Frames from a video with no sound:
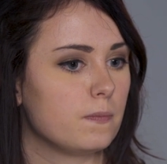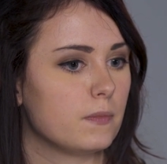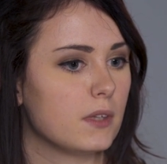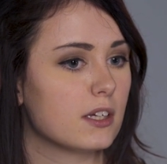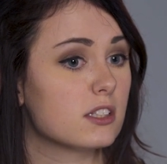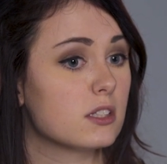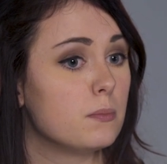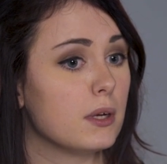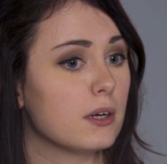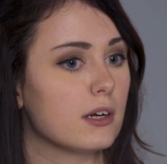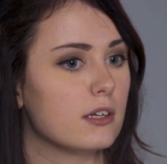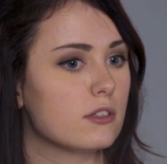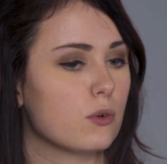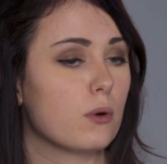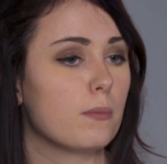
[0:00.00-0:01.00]

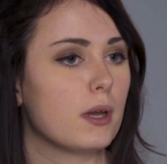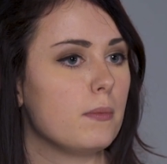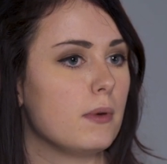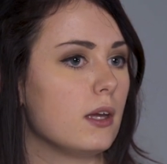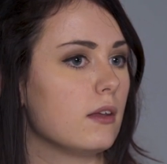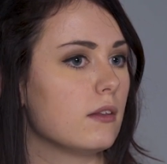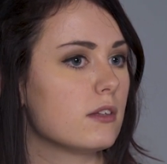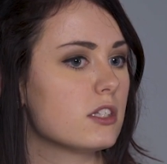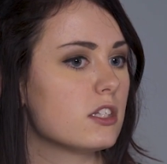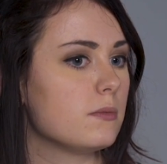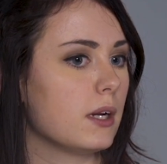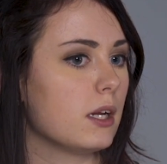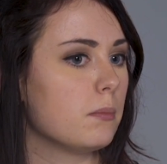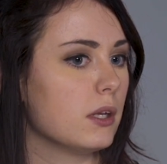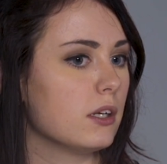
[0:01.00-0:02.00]
experience, or maybe this is
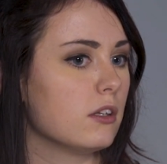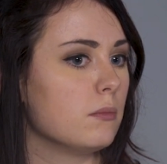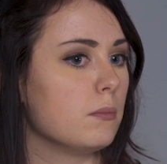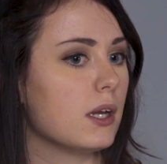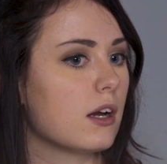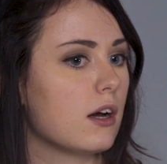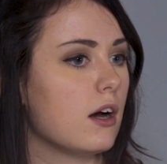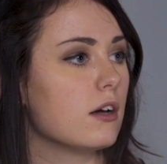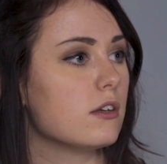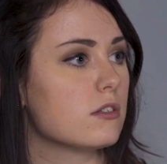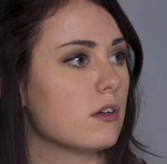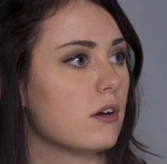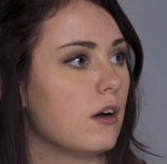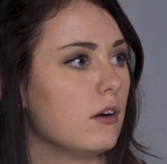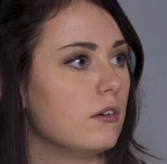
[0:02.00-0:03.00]
my opinion
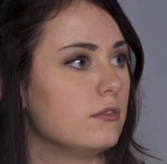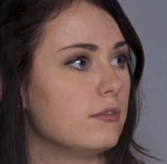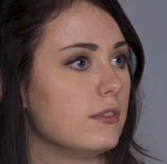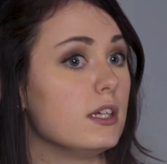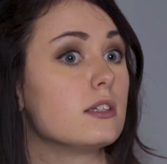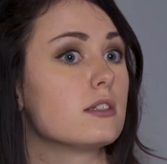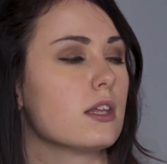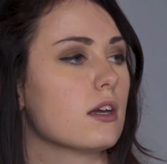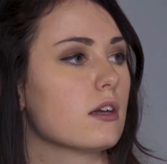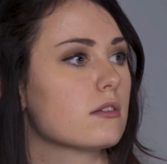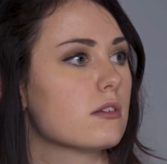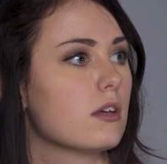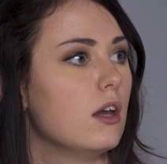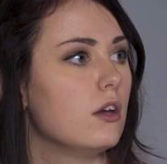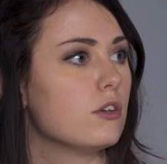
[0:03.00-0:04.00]
because of these
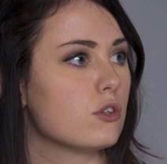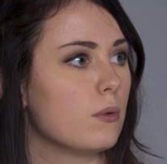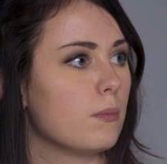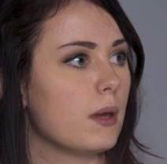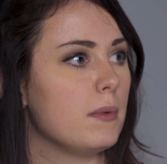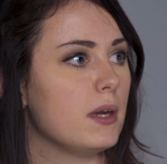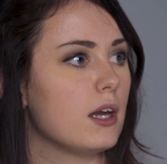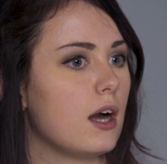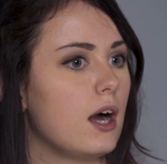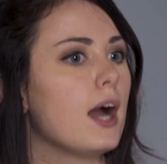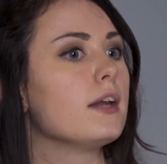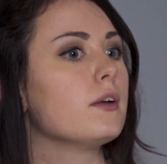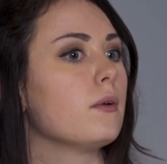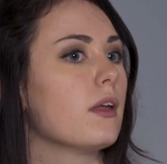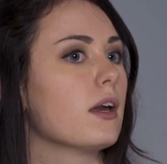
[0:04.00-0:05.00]
things. So maybe
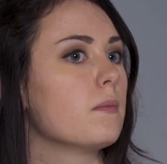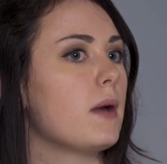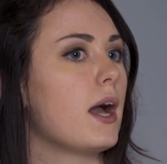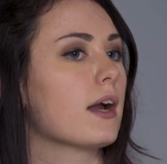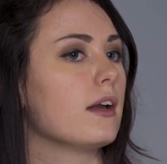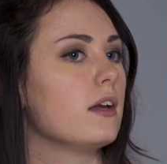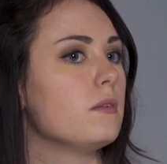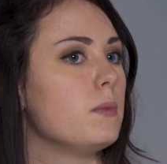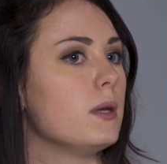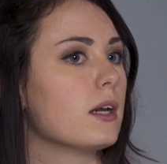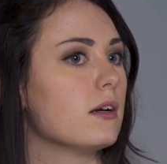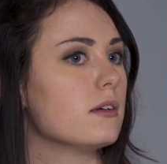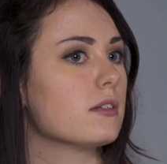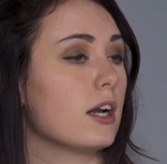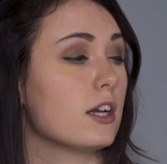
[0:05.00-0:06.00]
I don't like backend
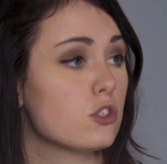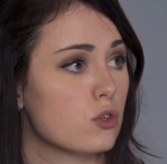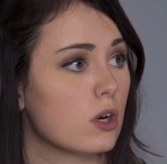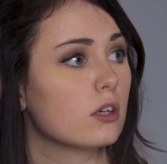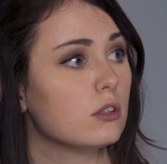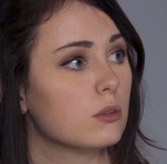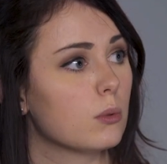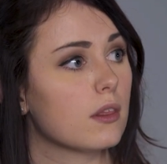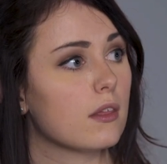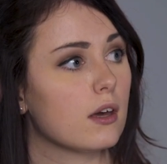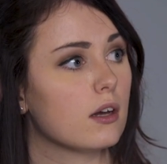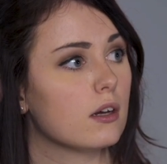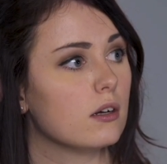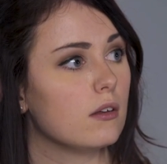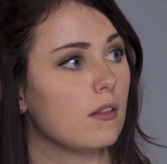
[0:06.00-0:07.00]
because I struggled with
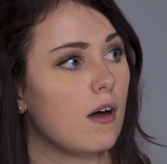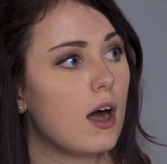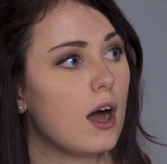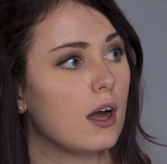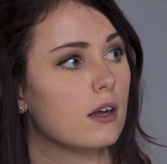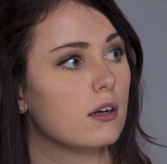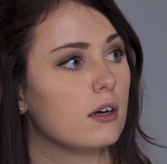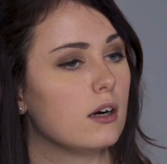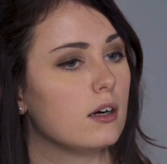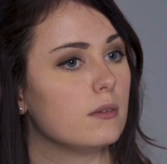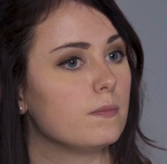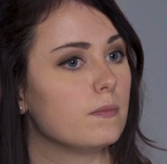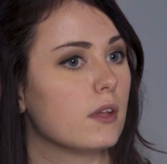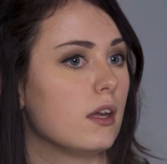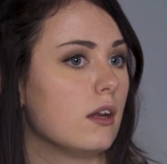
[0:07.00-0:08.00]
it a lot,
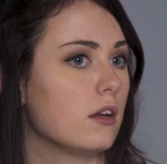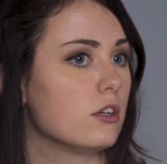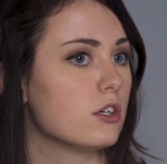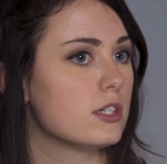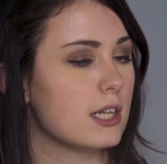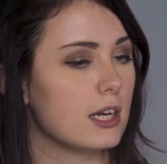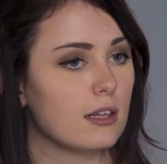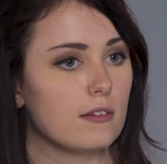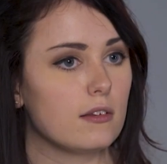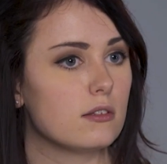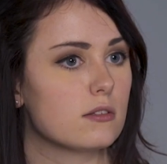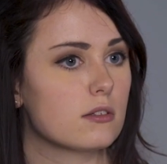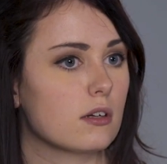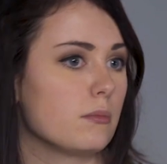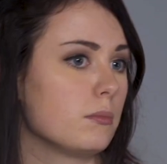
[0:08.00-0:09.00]
and understanding
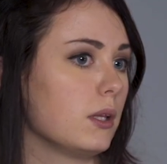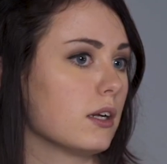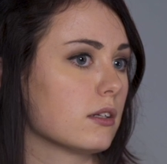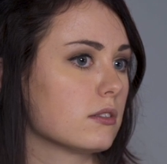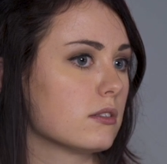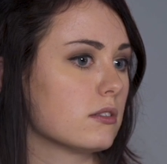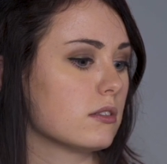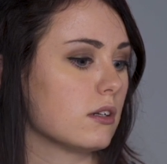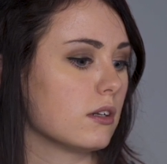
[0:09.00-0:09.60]
these complex